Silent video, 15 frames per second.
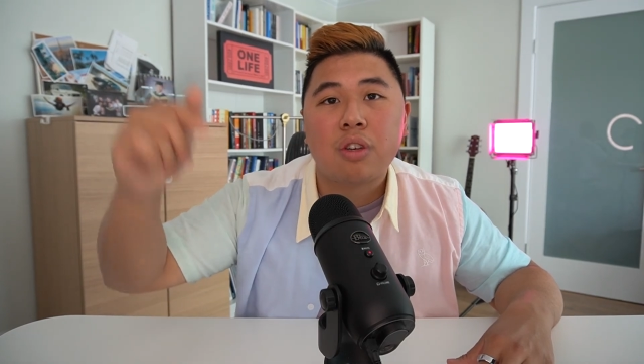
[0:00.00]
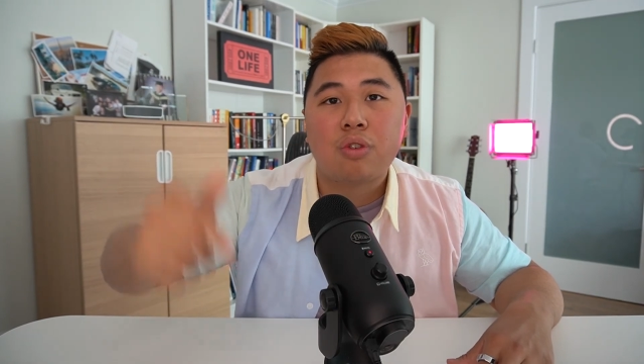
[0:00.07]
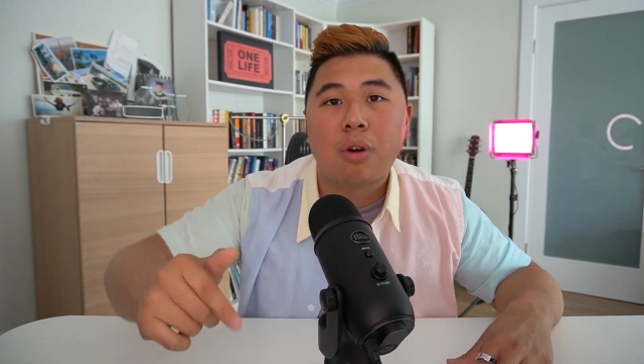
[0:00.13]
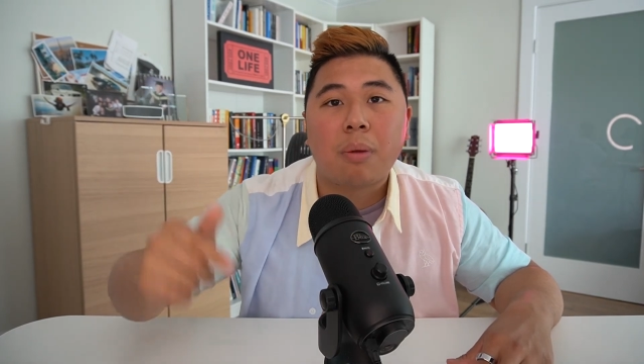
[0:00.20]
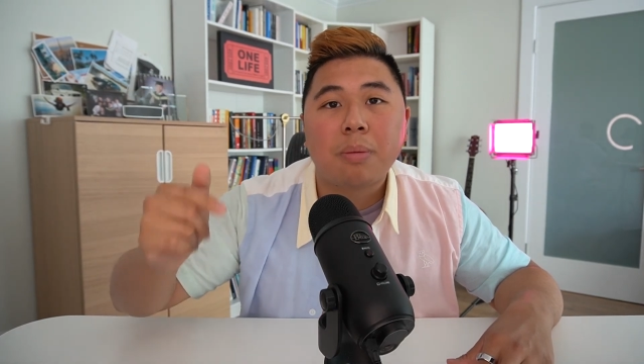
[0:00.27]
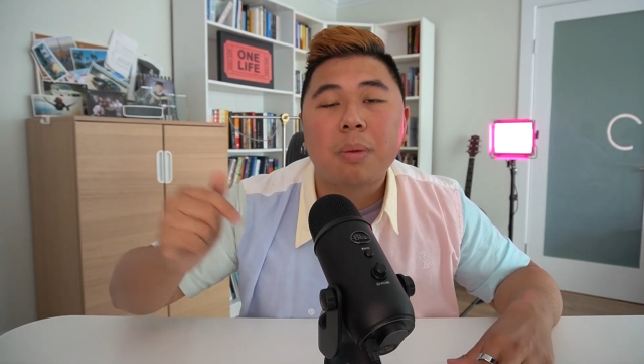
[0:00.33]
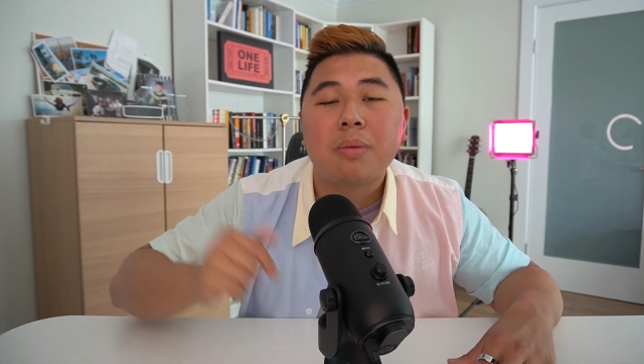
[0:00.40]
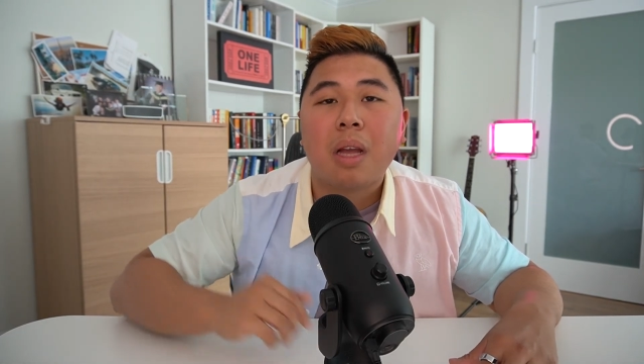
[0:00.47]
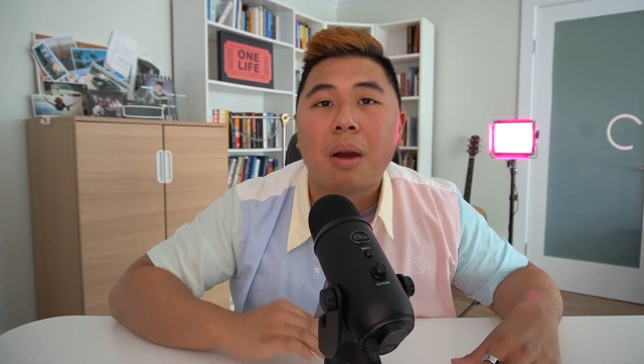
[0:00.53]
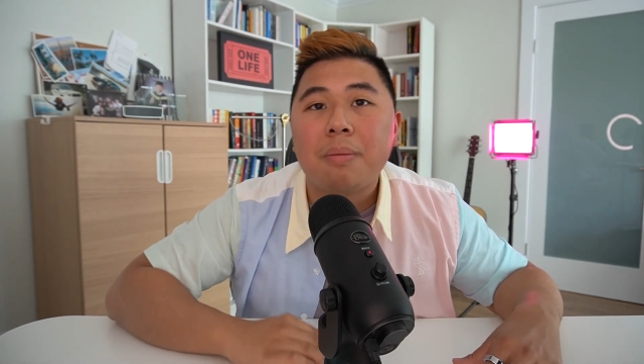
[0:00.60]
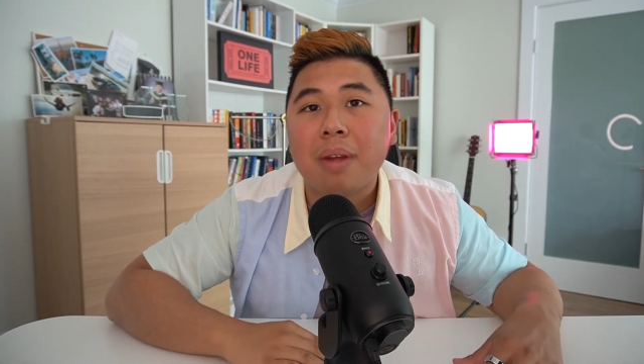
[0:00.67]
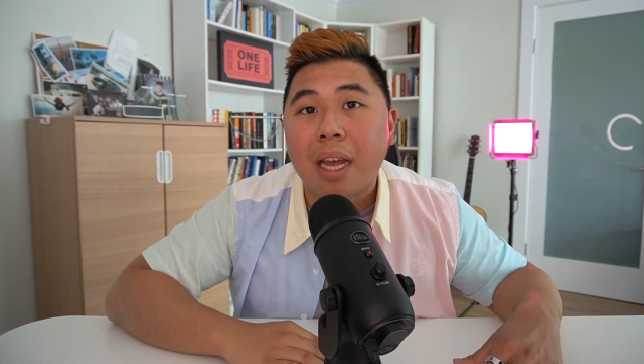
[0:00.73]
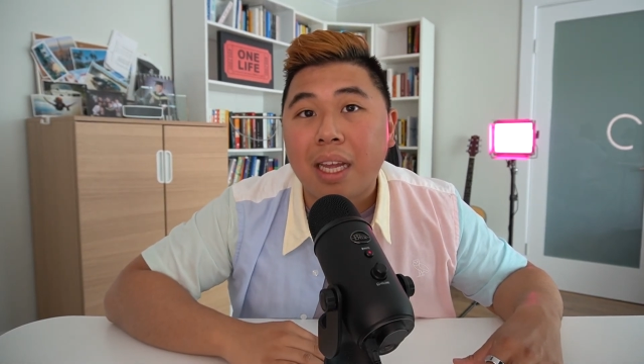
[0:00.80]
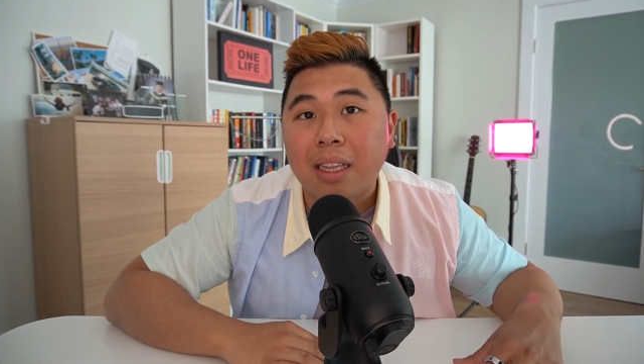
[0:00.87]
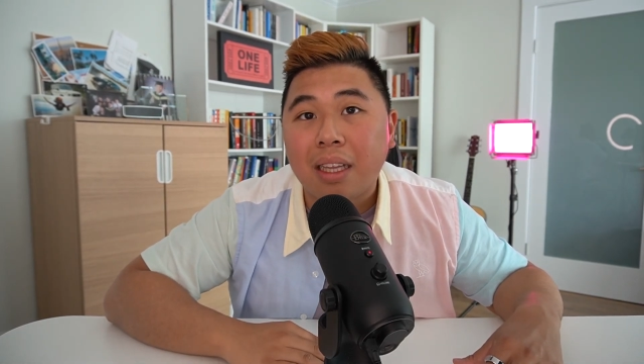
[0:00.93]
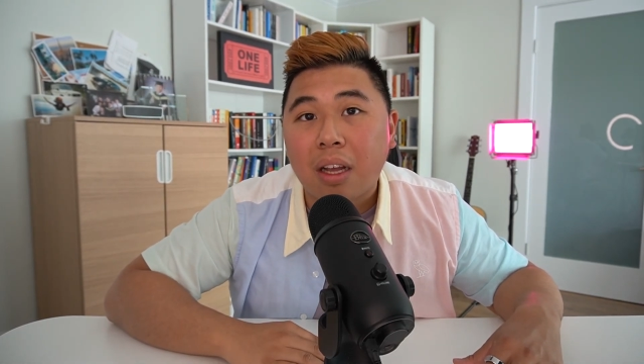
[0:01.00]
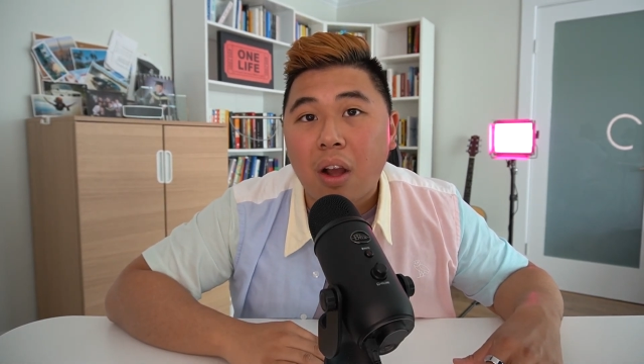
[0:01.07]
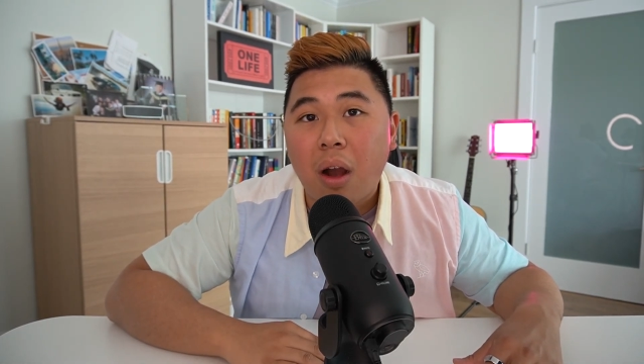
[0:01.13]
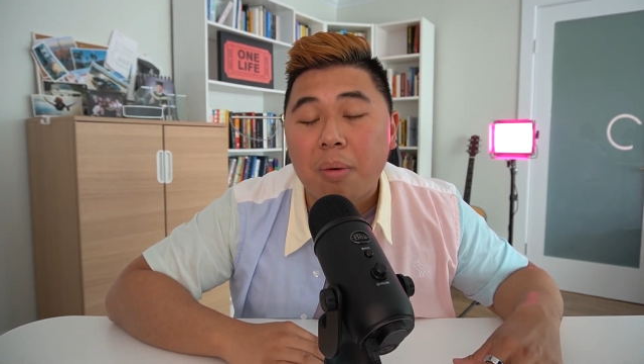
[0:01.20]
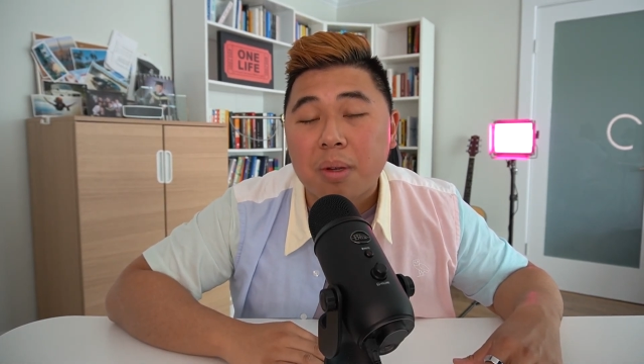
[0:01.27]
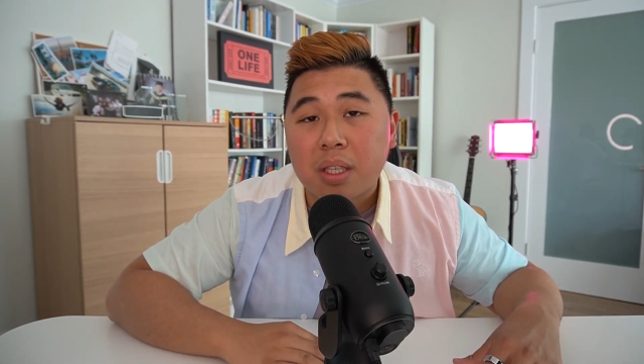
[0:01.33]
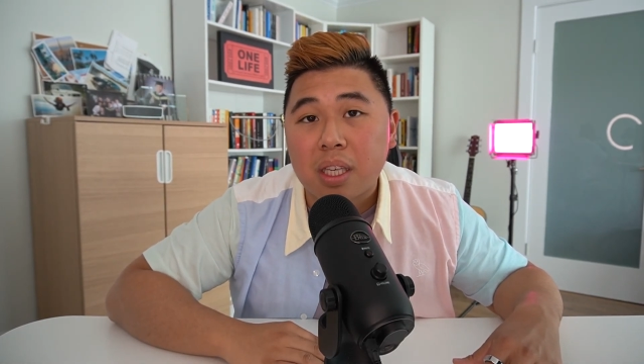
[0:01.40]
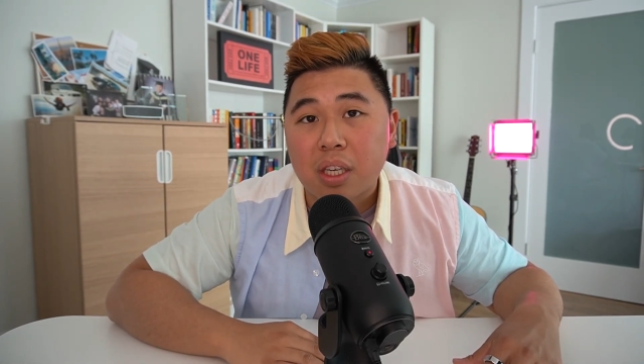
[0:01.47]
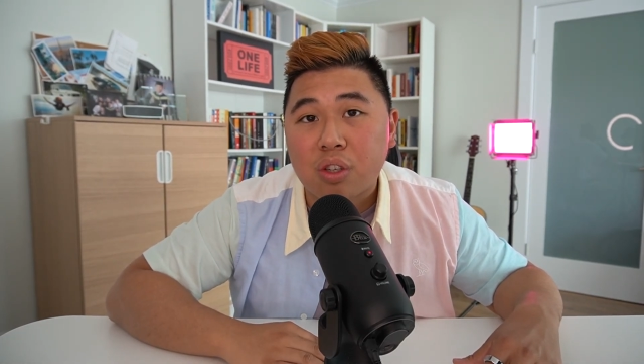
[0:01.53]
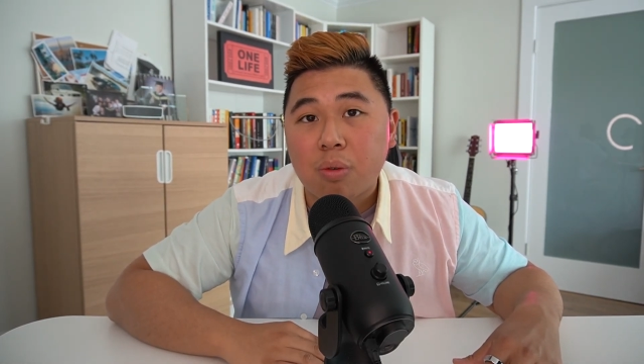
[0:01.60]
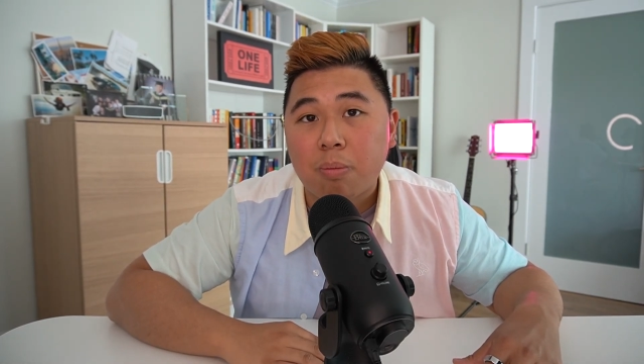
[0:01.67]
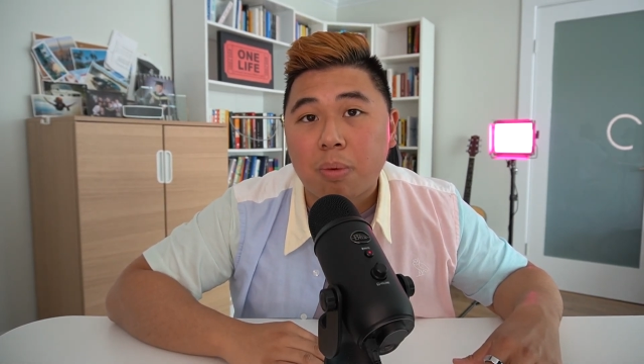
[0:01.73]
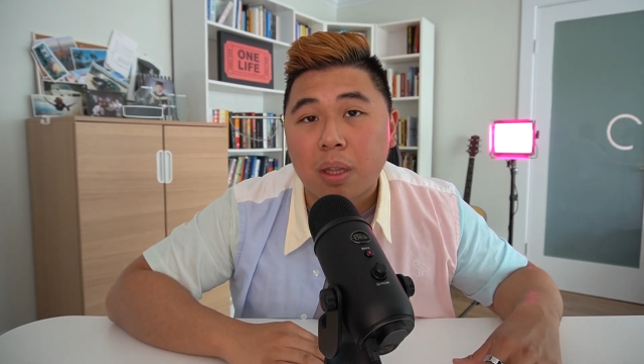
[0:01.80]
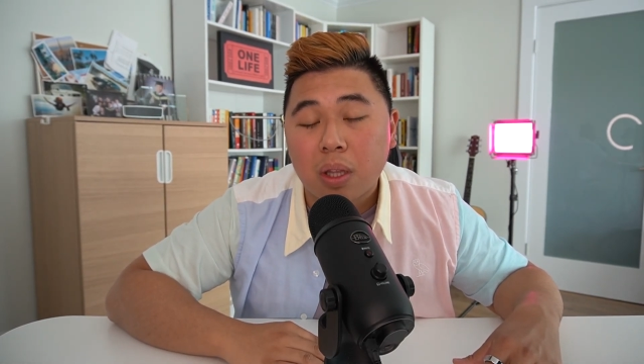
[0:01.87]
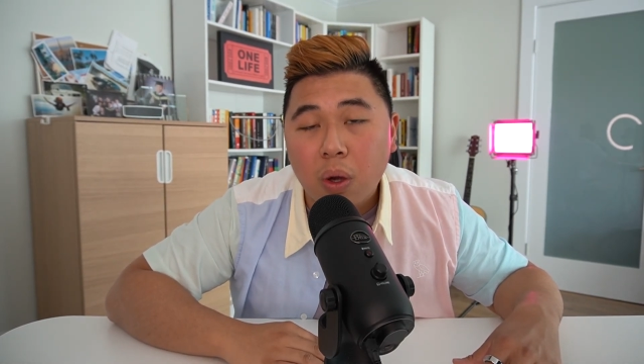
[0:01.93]
drop them down in the comment
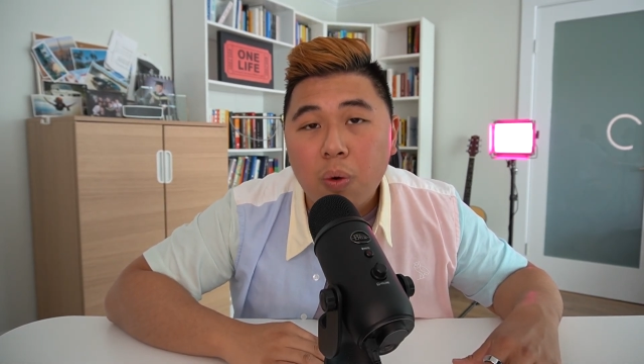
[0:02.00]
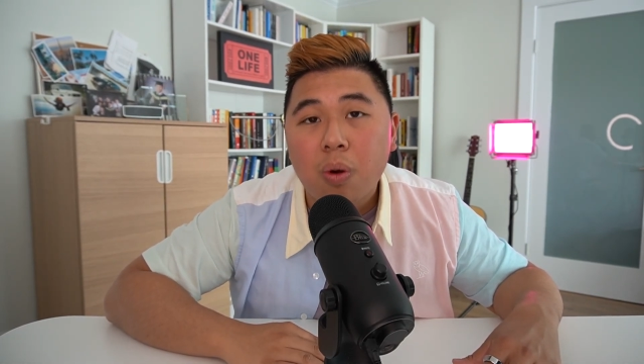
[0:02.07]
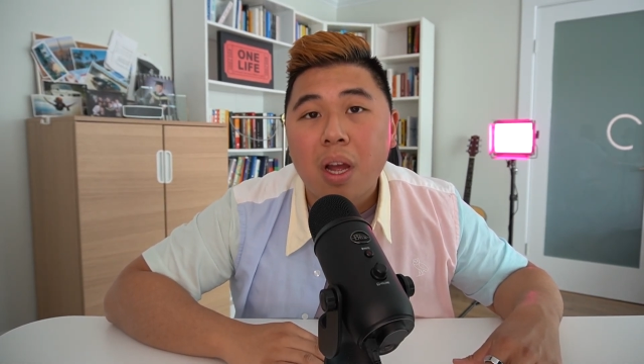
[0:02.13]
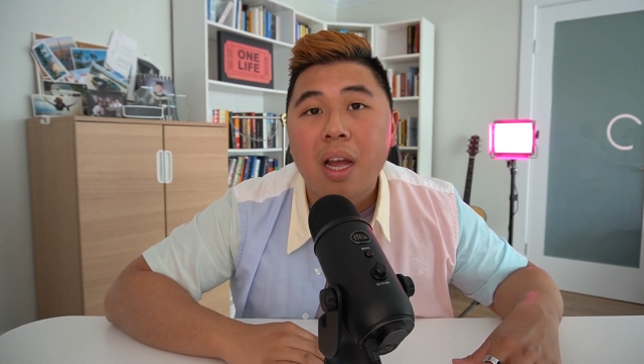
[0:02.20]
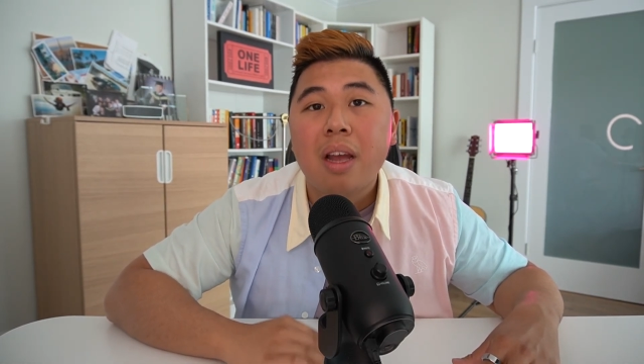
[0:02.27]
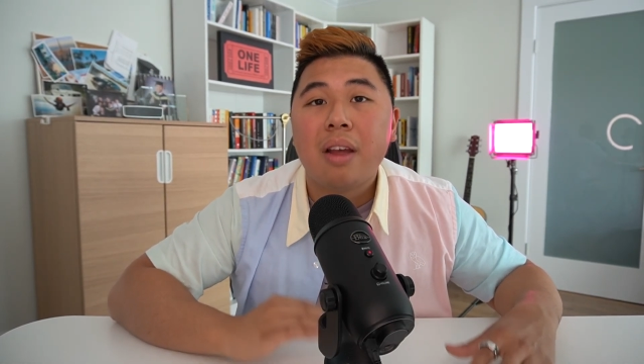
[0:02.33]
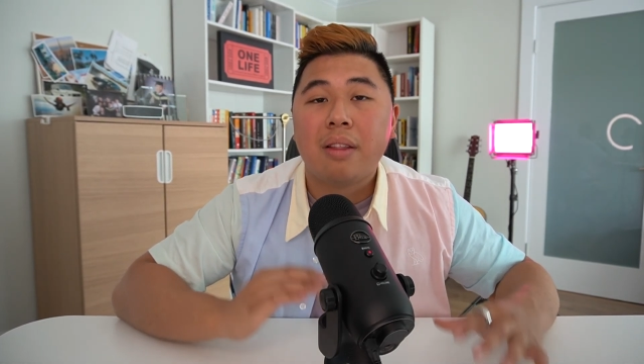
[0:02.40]
section below.